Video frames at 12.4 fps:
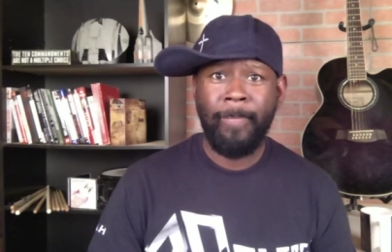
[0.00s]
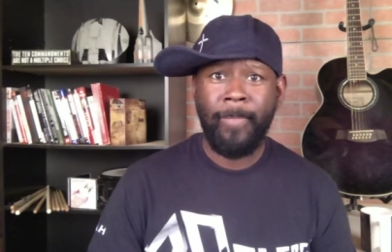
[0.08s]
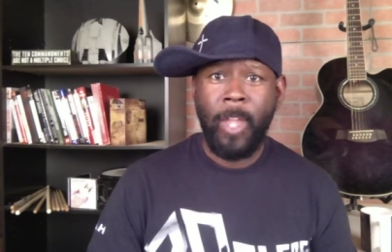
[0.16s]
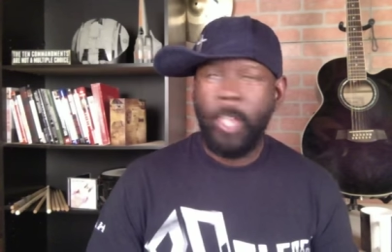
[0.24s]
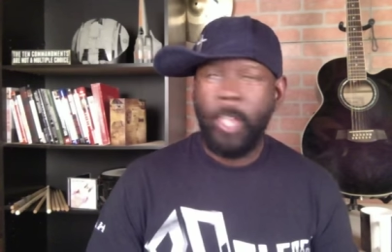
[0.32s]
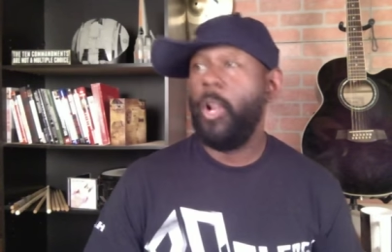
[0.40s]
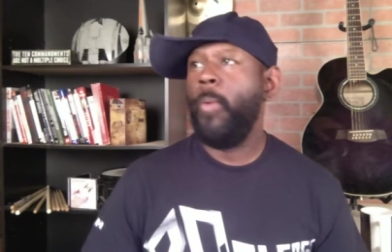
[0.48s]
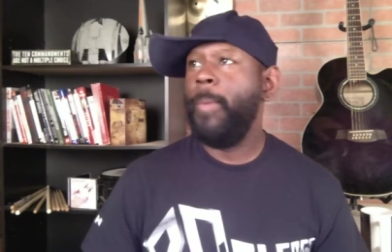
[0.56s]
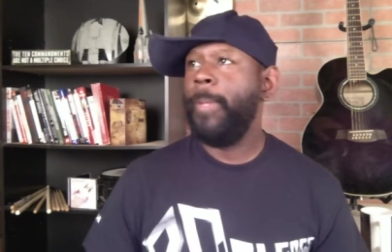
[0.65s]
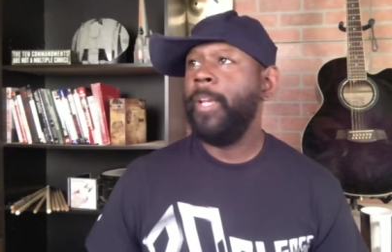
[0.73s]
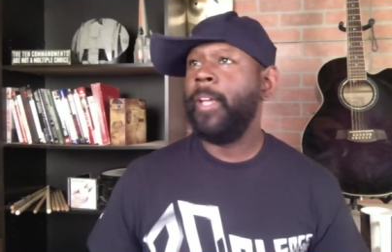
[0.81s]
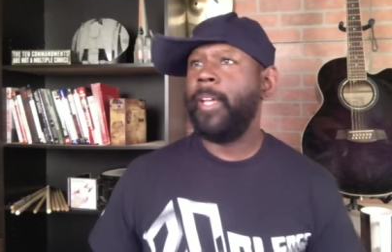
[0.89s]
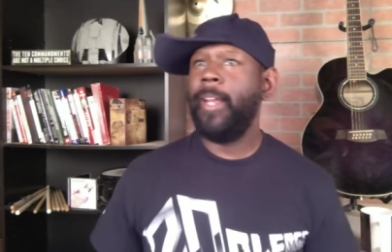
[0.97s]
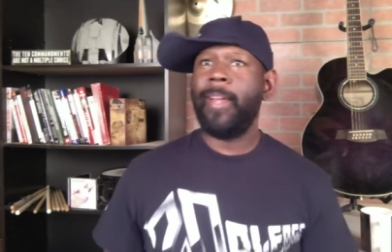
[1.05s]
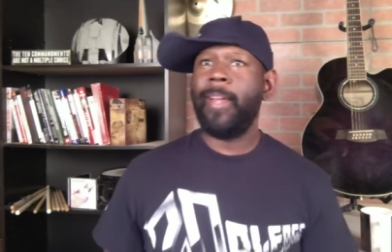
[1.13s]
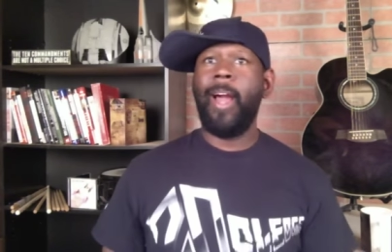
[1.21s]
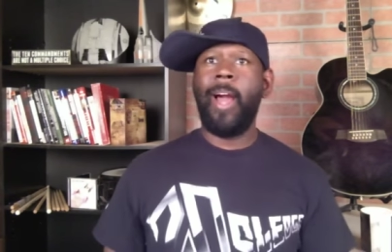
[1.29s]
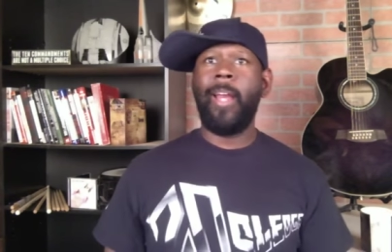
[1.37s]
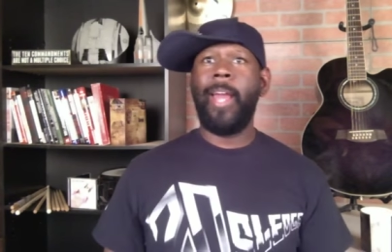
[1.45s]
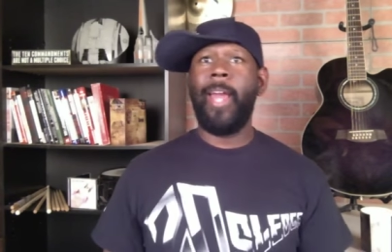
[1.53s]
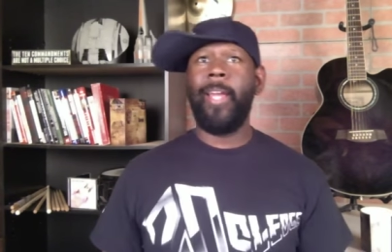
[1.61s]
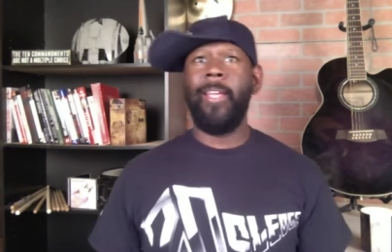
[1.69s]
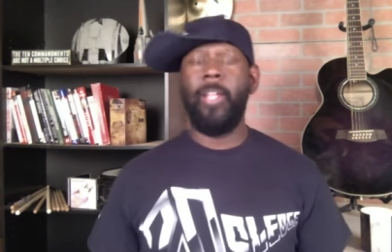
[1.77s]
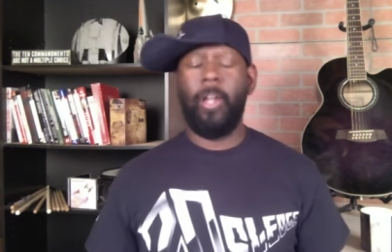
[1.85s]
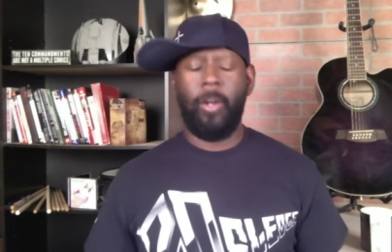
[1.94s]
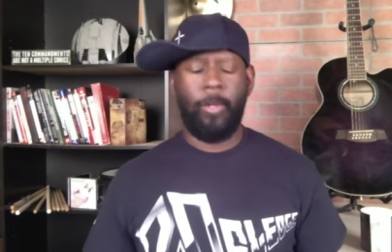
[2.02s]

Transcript: You know, we be looking at God like, you know,